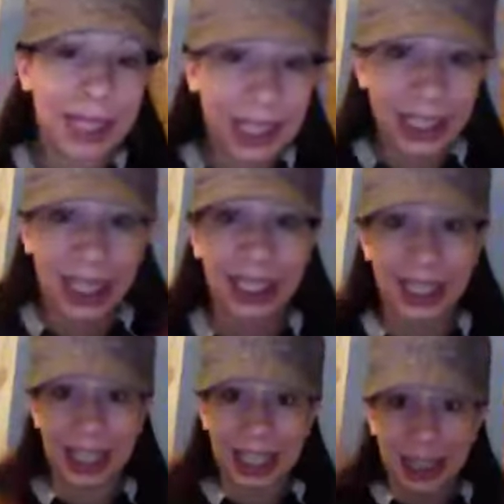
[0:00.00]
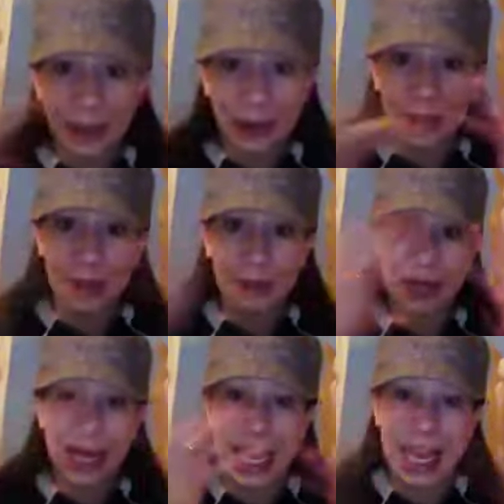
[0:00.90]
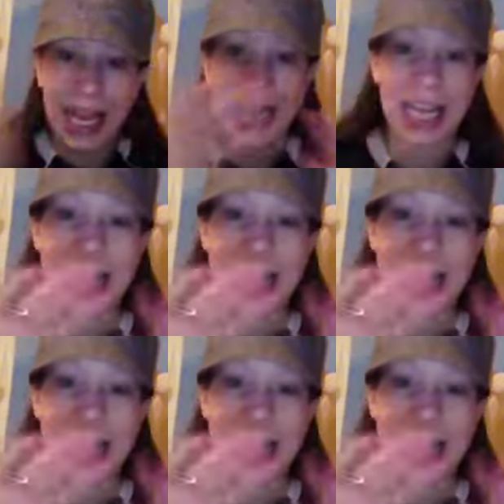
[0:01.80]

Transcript: Again, I love you all. Bye!